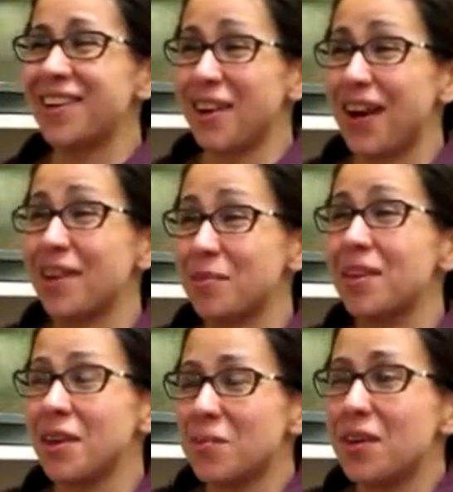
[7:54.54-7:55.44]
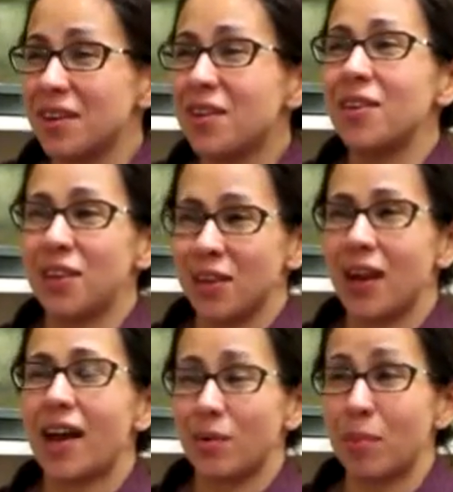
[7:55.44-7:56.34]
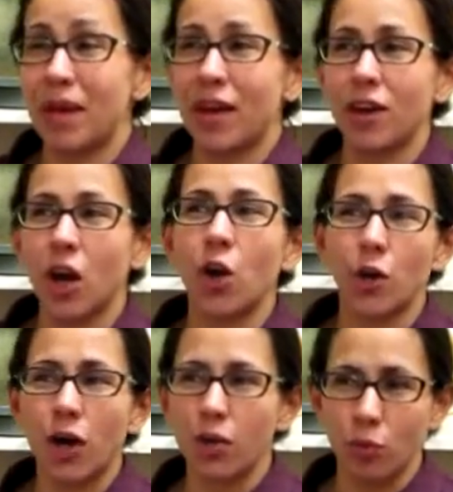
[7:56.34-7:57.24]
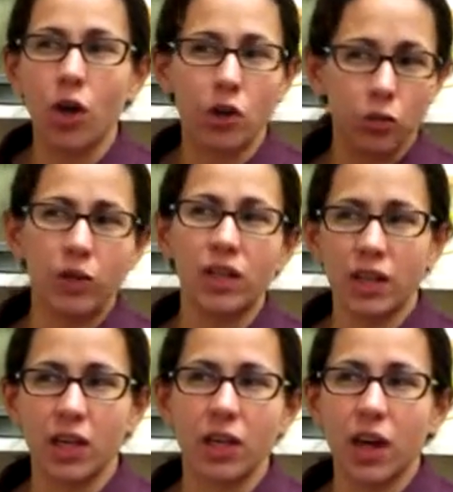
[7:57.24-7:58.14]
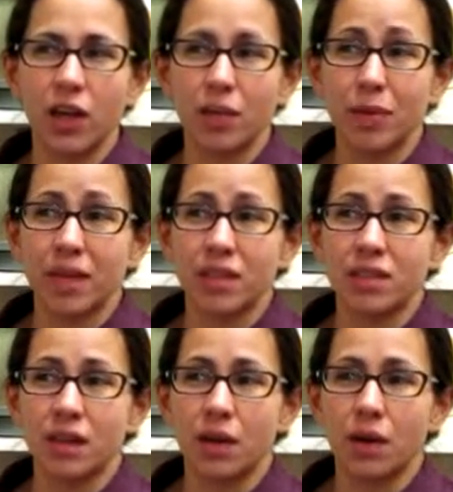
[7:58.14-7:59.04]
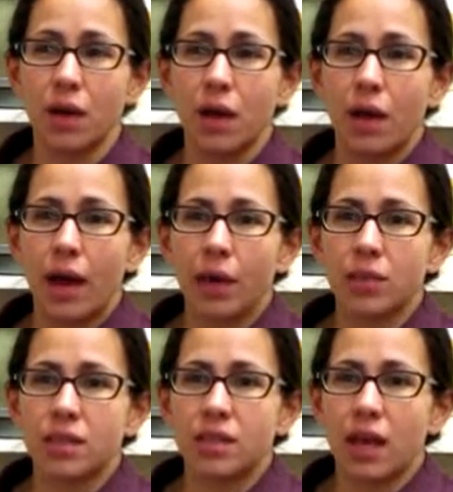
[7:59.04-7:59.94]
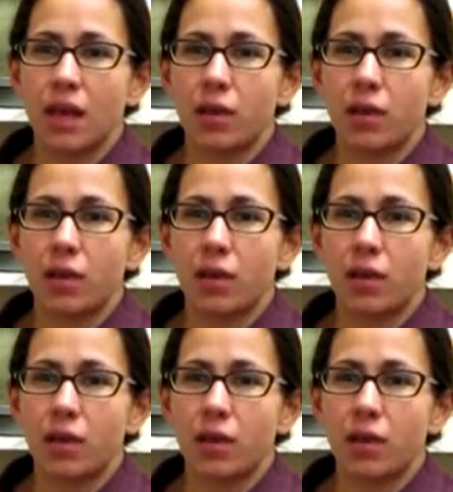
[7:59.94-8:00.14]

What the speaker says: how to, how to make a really good argument. And so I would say,